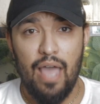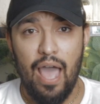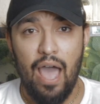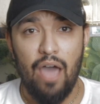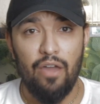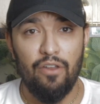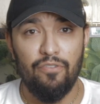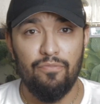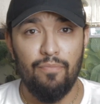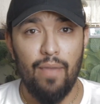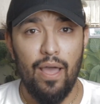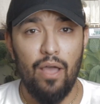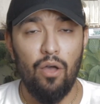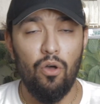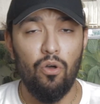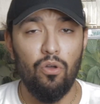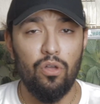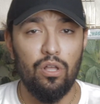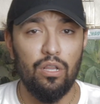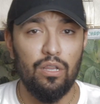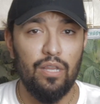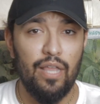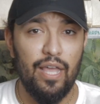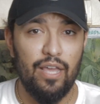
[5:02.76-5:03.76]
out of my
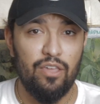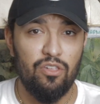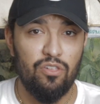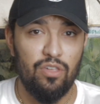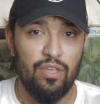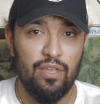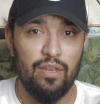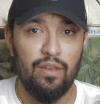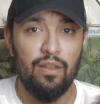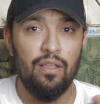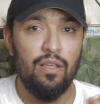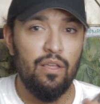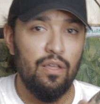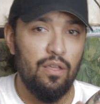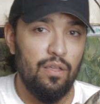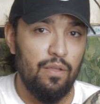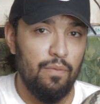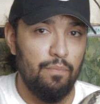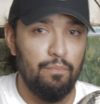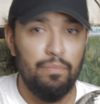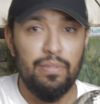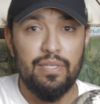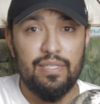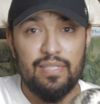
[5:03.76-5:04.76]
whole collection,
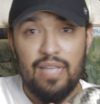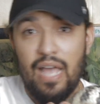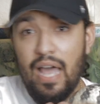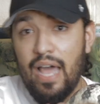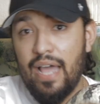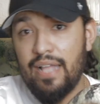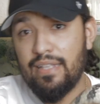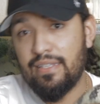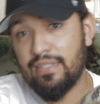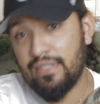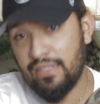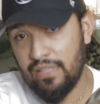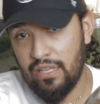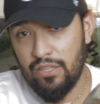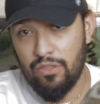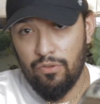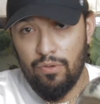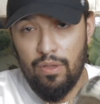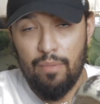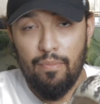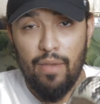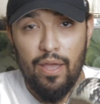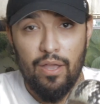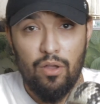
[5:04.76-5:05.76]
besides
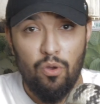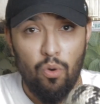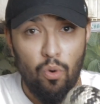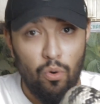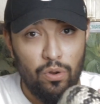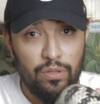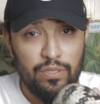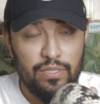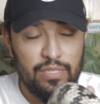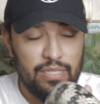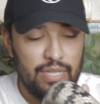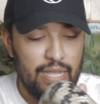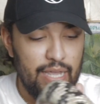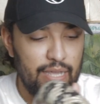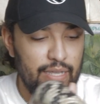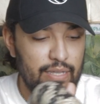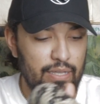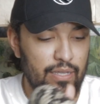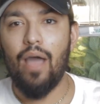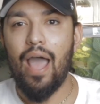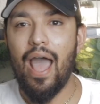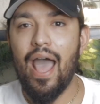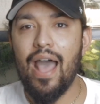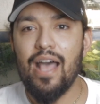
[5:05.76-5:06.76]
Slithery, my corn snake.
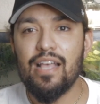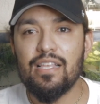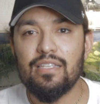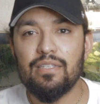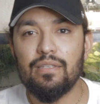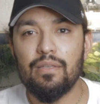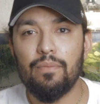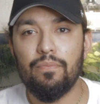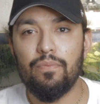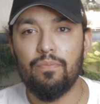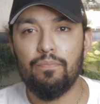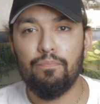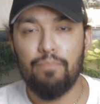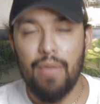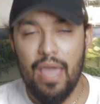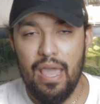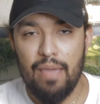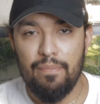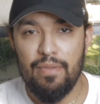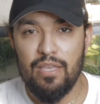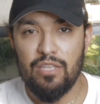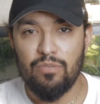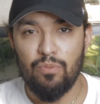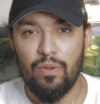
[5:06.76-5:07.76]
As
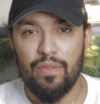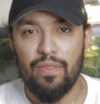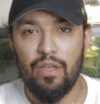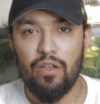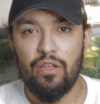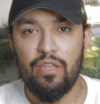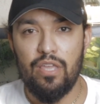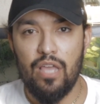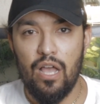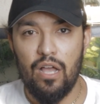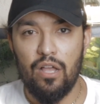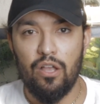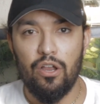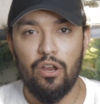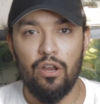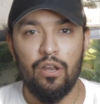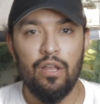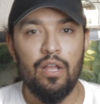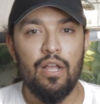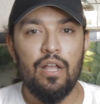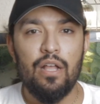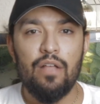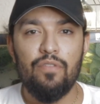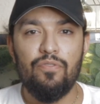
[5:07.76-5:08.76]
babies, when they're
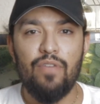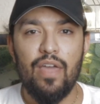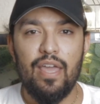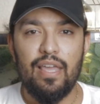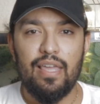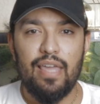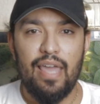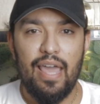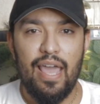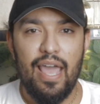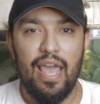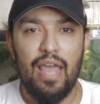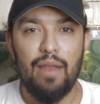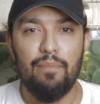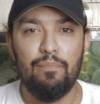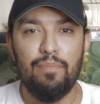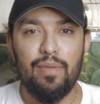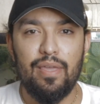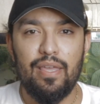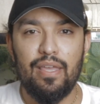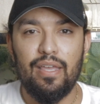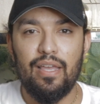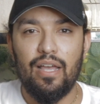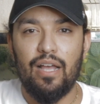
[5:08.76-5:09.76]
younger, they can
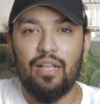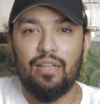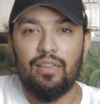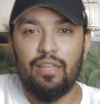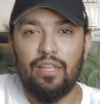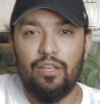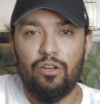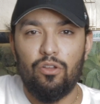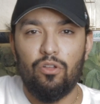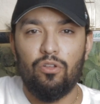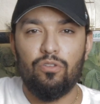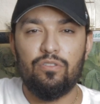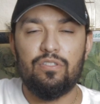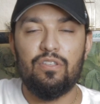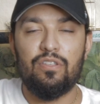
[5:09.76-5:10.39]
be a little